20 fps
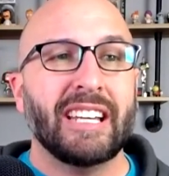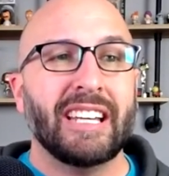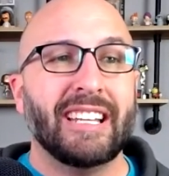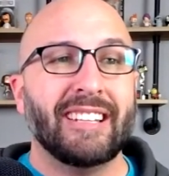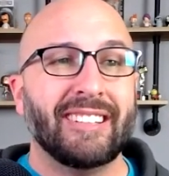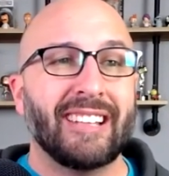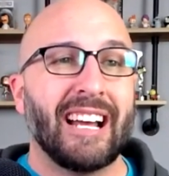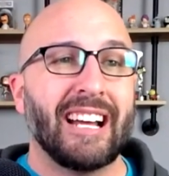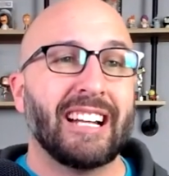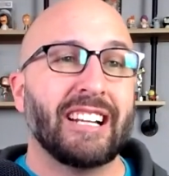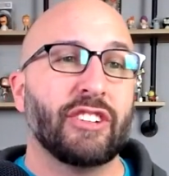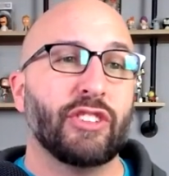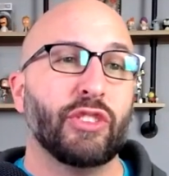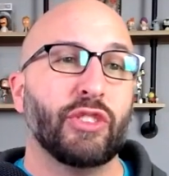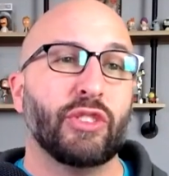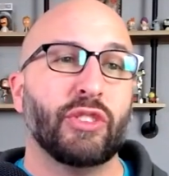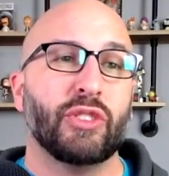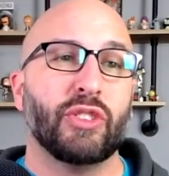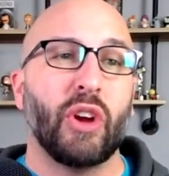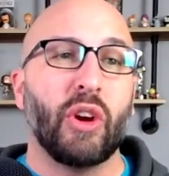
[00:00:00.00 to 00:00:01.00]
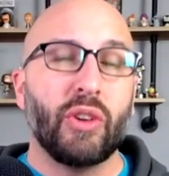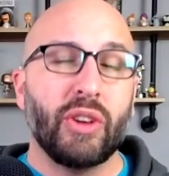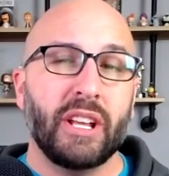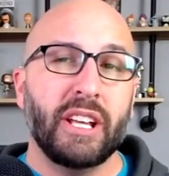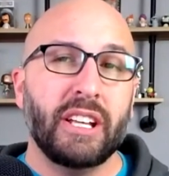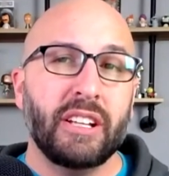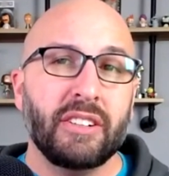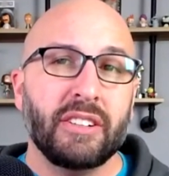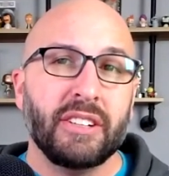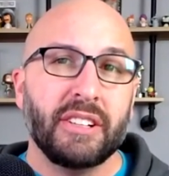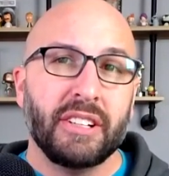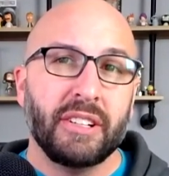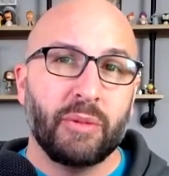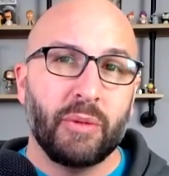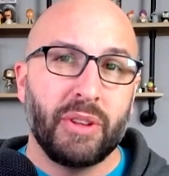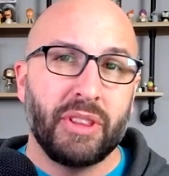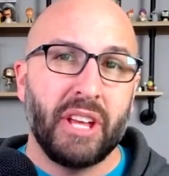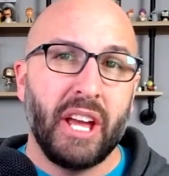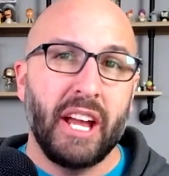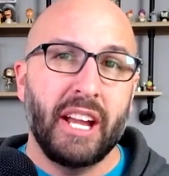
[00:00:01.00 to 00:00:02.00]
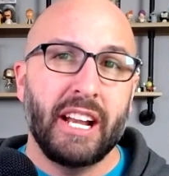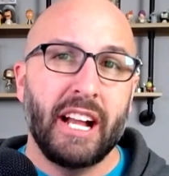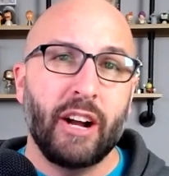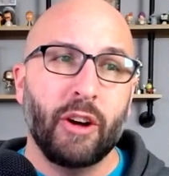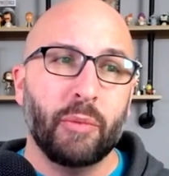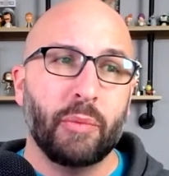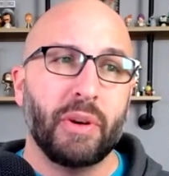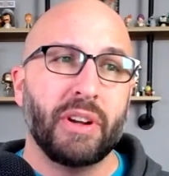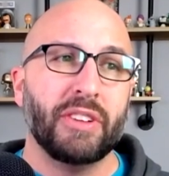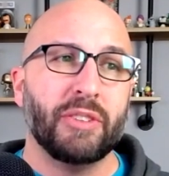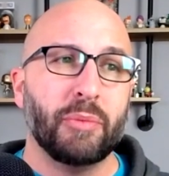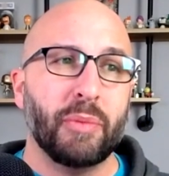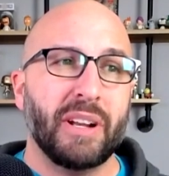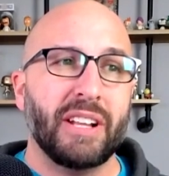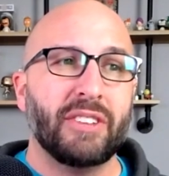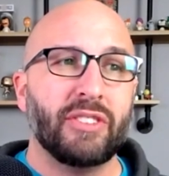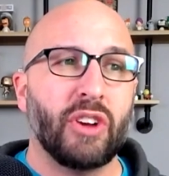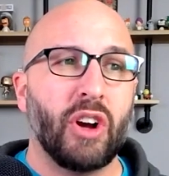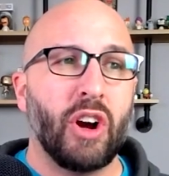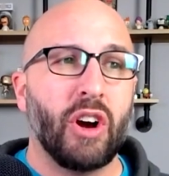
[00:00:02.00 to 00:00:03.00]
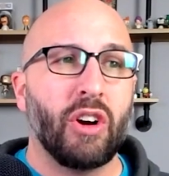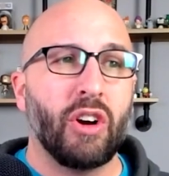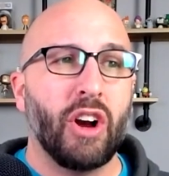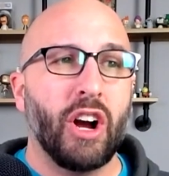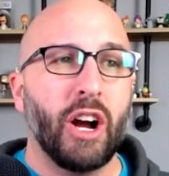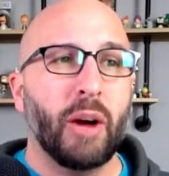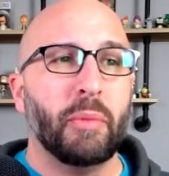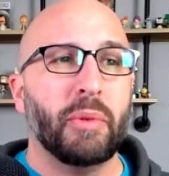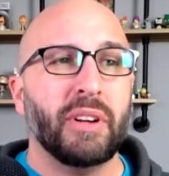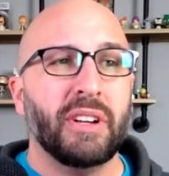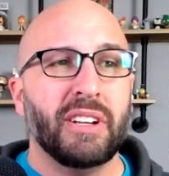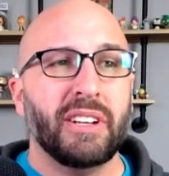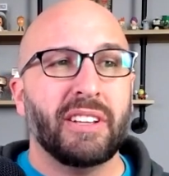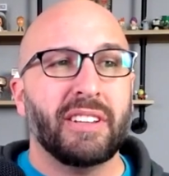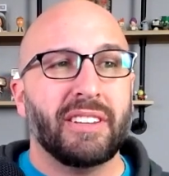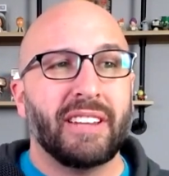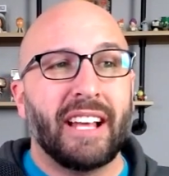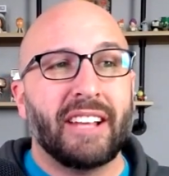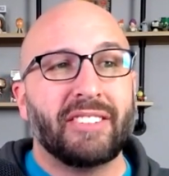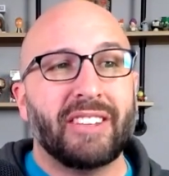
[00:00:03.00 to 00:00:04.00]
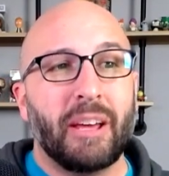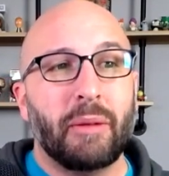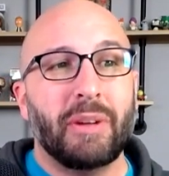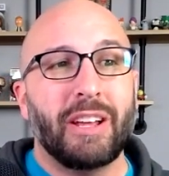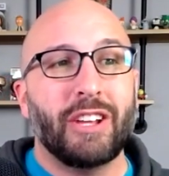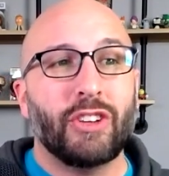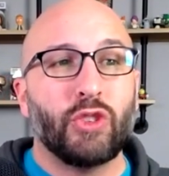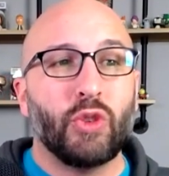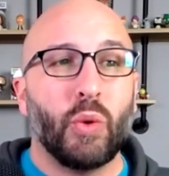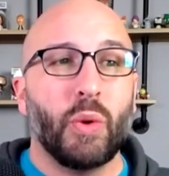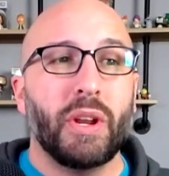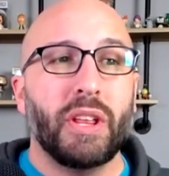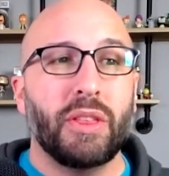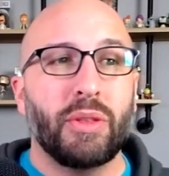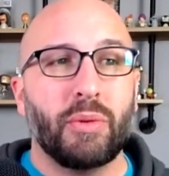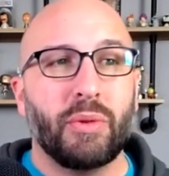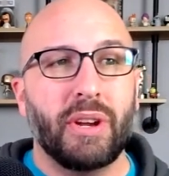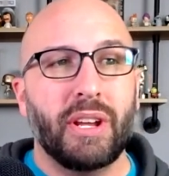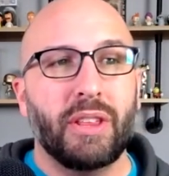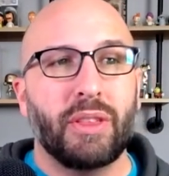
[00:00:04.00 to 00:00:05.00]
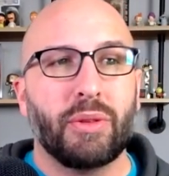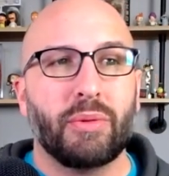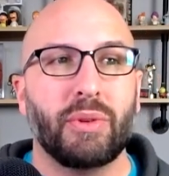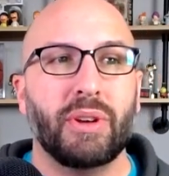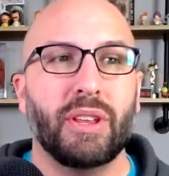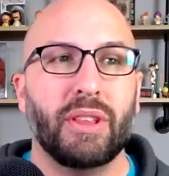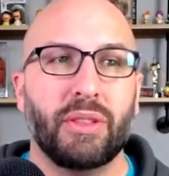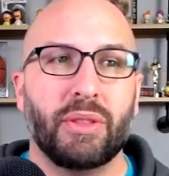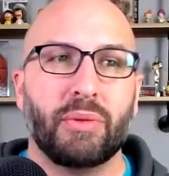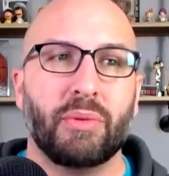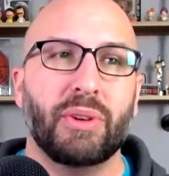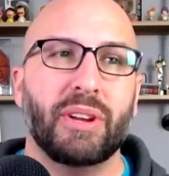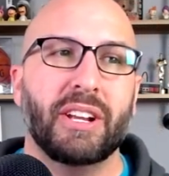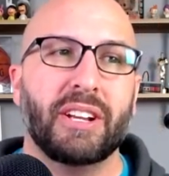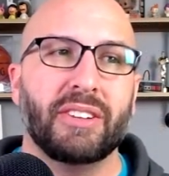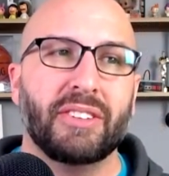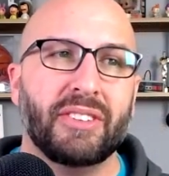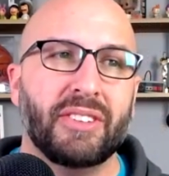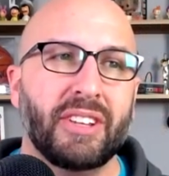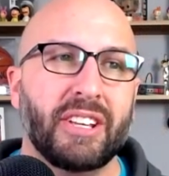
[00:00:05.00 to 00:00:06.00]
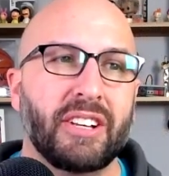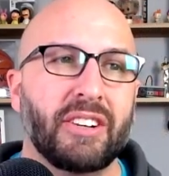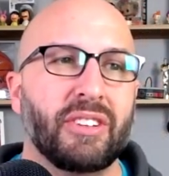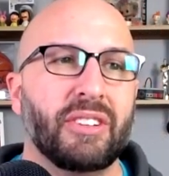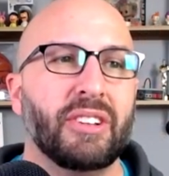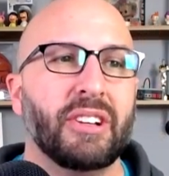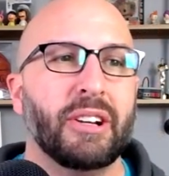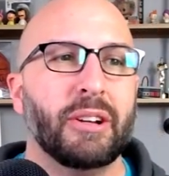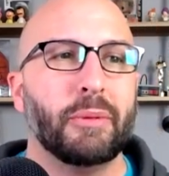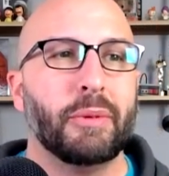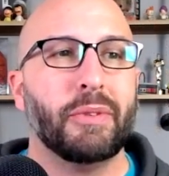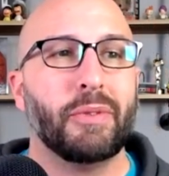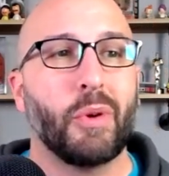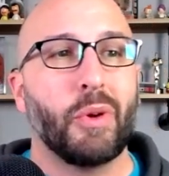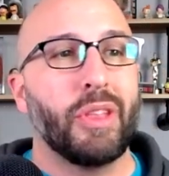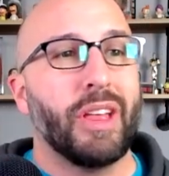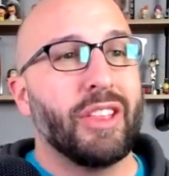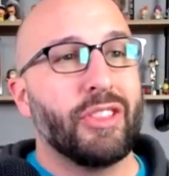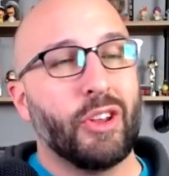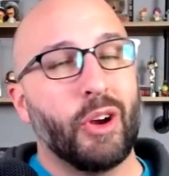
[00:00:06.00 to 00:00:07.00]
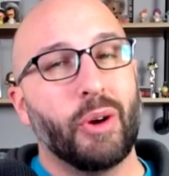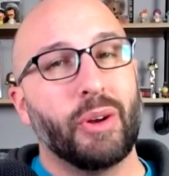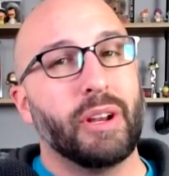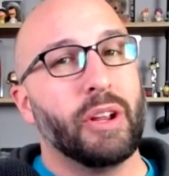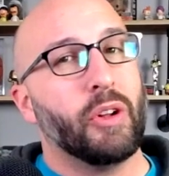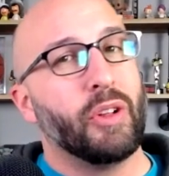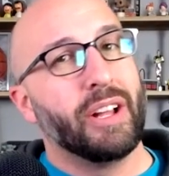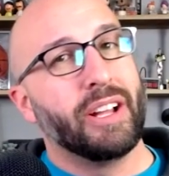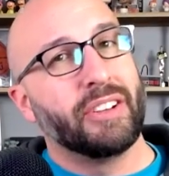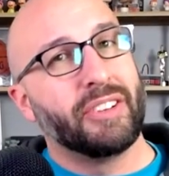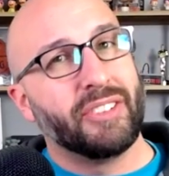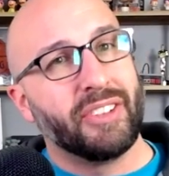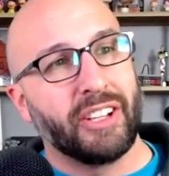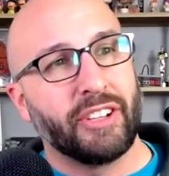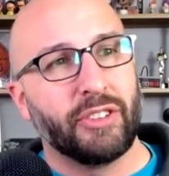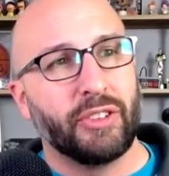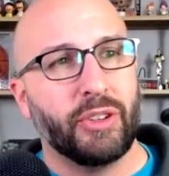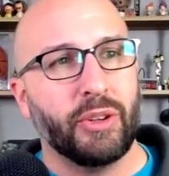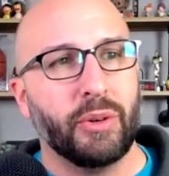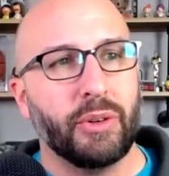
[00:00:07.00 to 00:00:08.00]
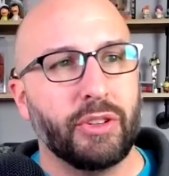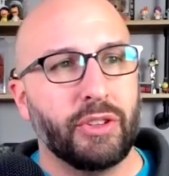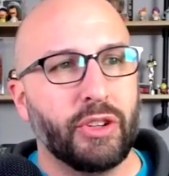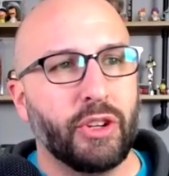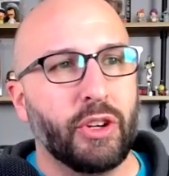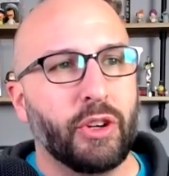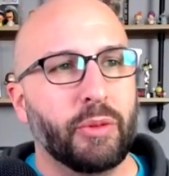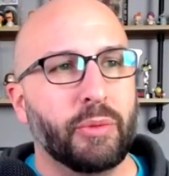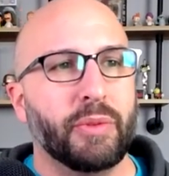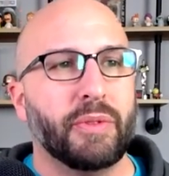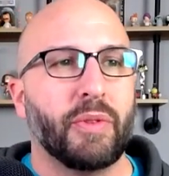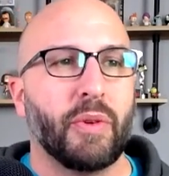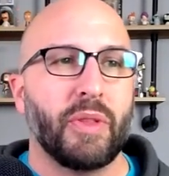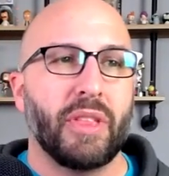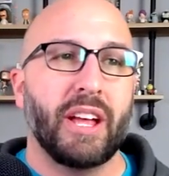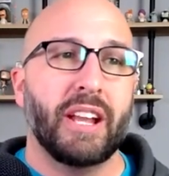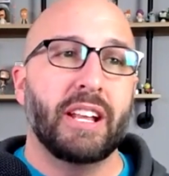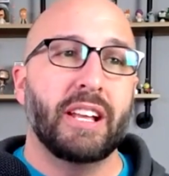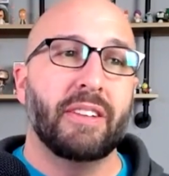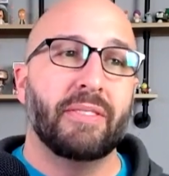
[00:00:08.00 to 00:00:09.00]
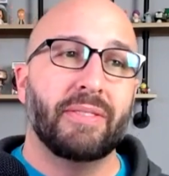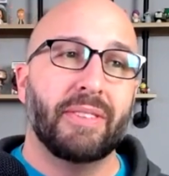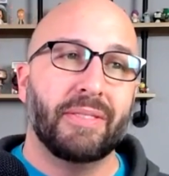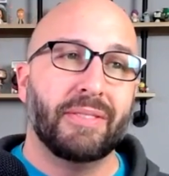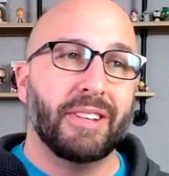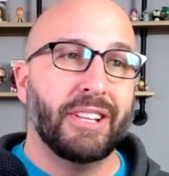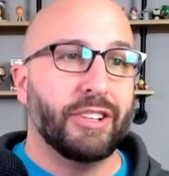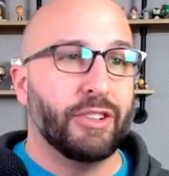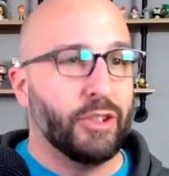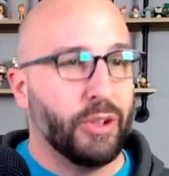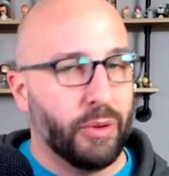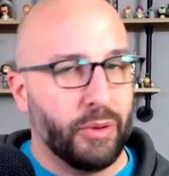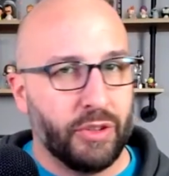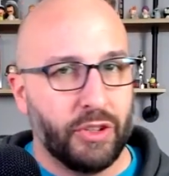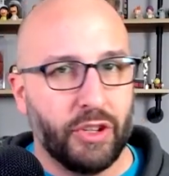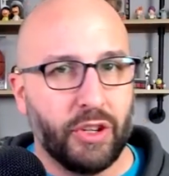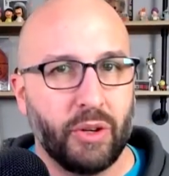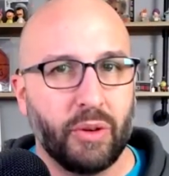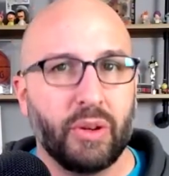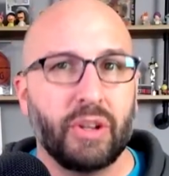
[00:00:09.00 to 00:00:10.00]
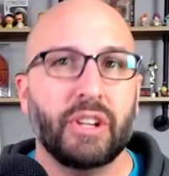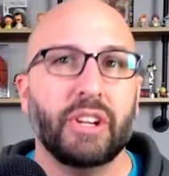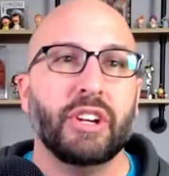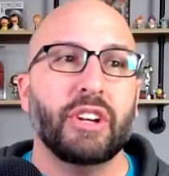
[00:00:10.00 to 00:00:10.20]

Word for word: He's not starting with Cade out, but his minutes are up. Last game, he had 23, 3 3 and a steal. Before that, though, he only had 6 2 and 2. Before that, he had 15 2 and 2.